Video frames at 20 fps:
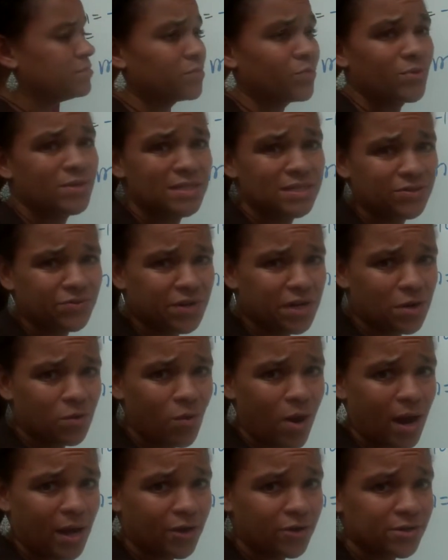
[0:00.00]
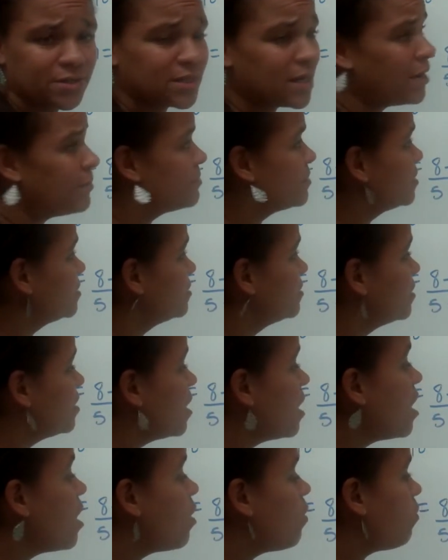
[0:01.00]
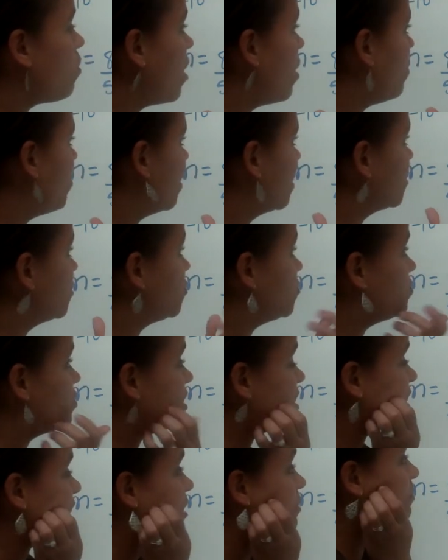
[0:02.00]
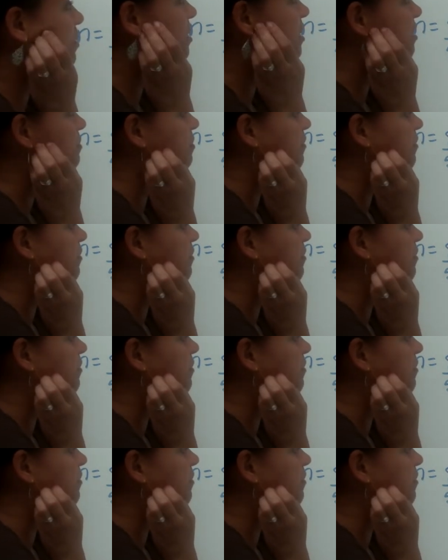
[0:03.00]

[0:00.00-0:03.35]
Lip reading: We still need a y-intercept. Well, we can do just like we did